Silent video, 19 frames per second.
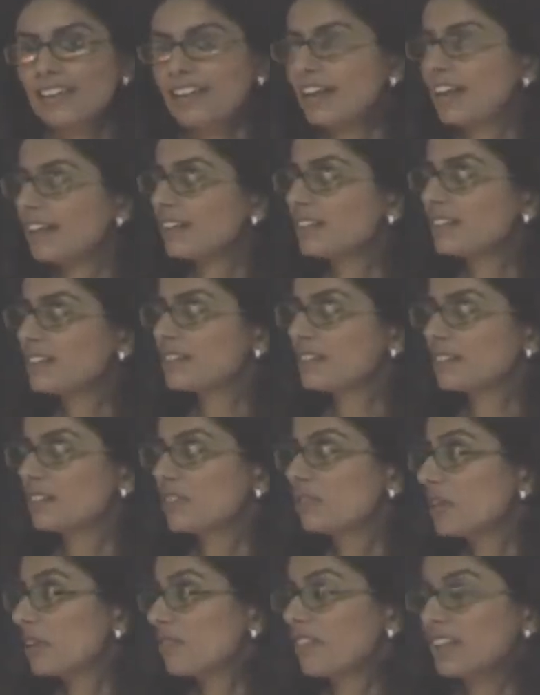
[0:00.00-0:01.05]
and
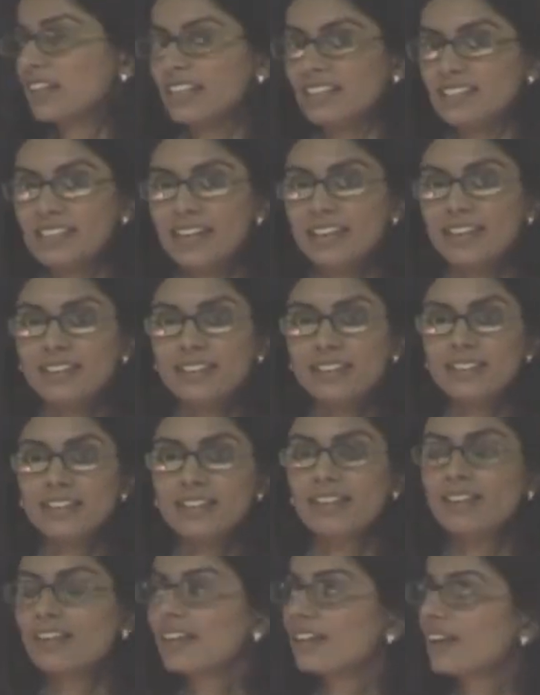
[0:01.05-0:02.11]
you get very excited.
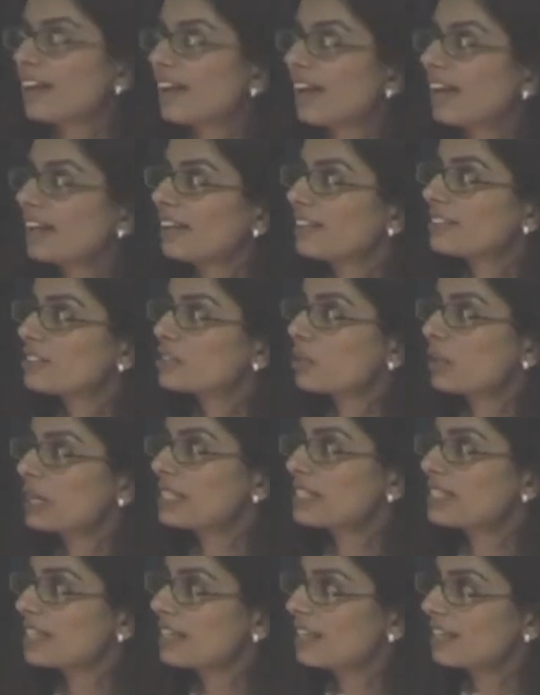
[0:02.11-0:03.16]
And so I
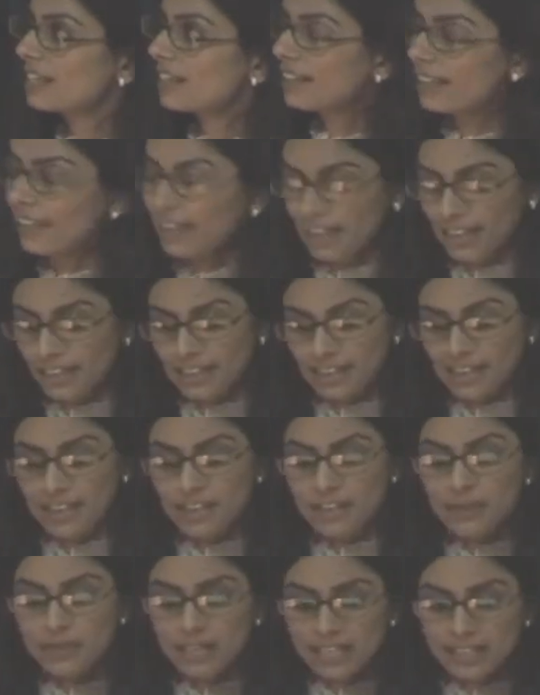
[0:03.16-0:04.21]
see, and I
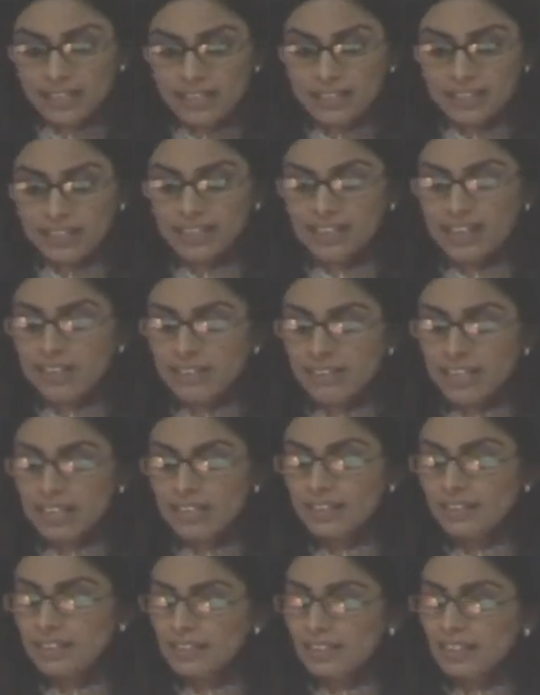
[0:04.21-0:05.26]
look at it, and I
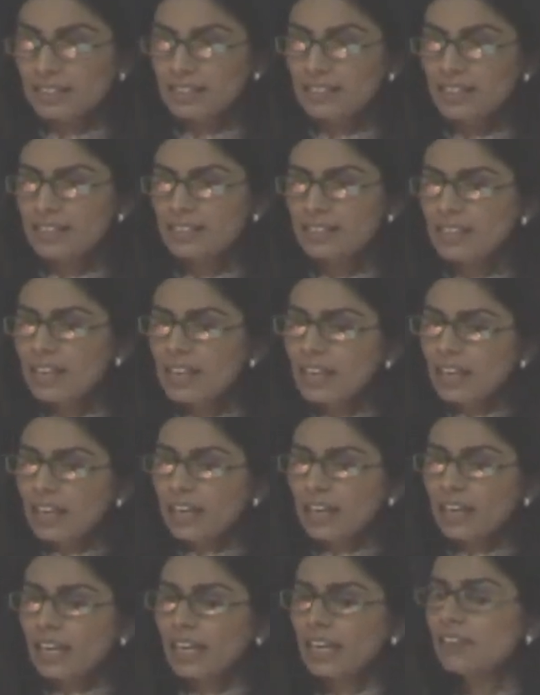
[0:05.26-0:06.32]
read. It says,
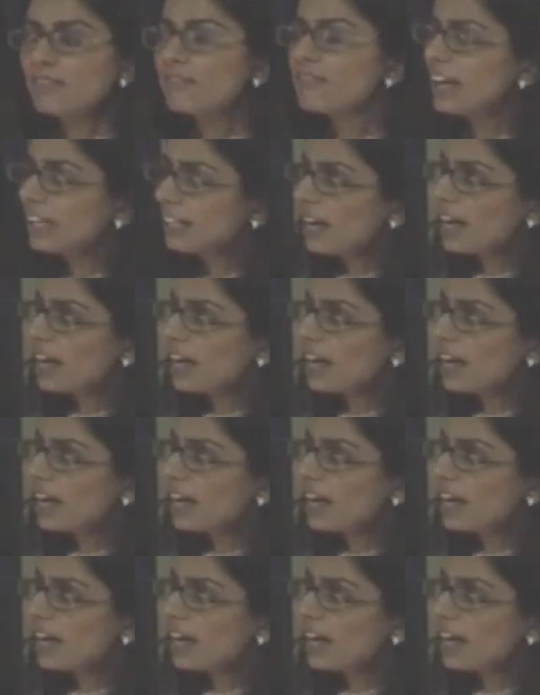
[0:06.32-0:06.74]
in one